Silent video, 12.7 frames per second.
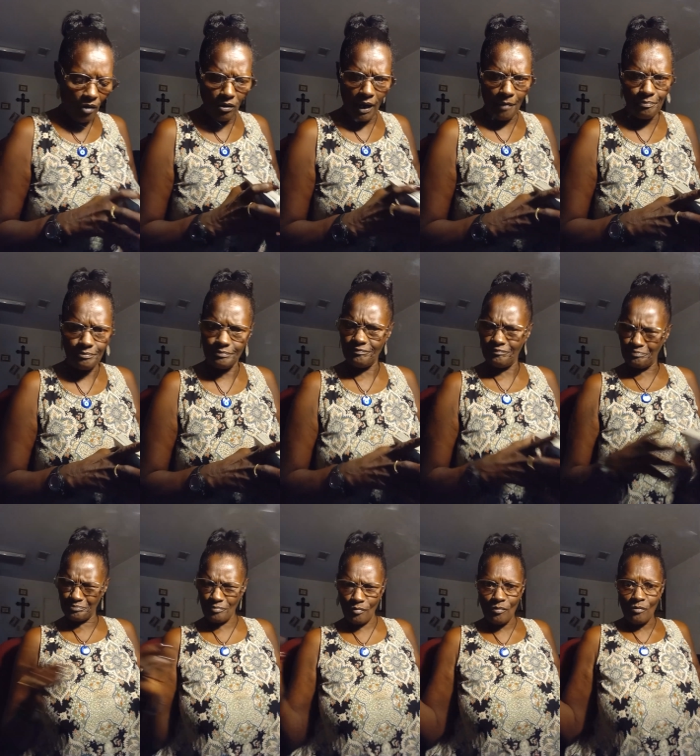Oh, I'm
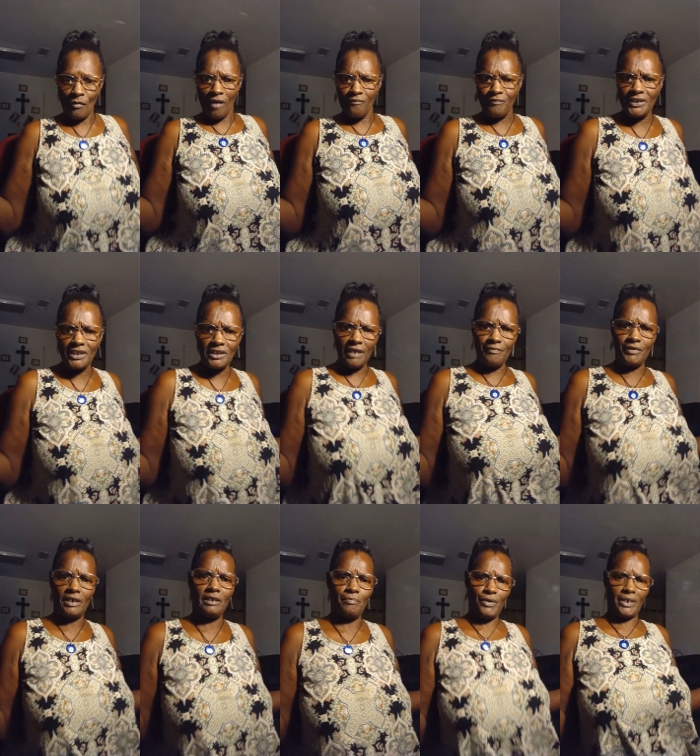57
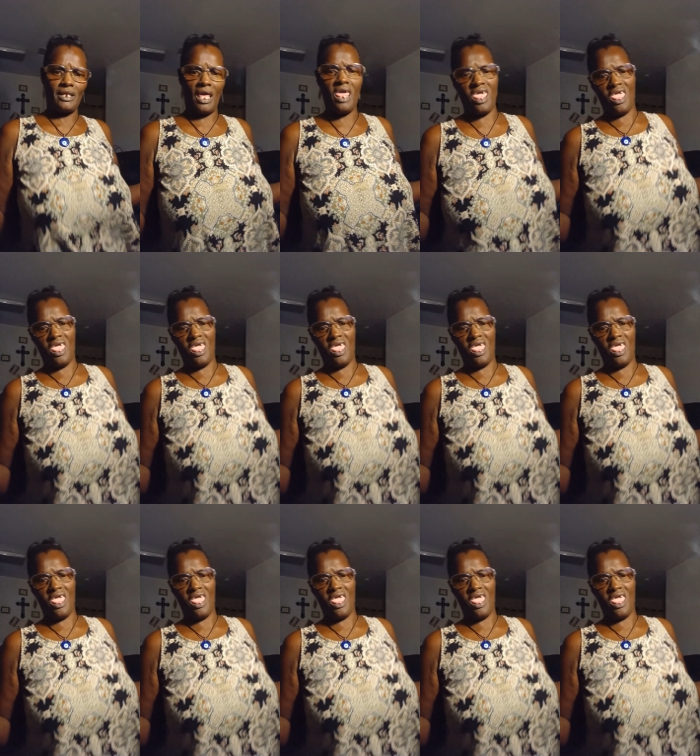and a pregnant.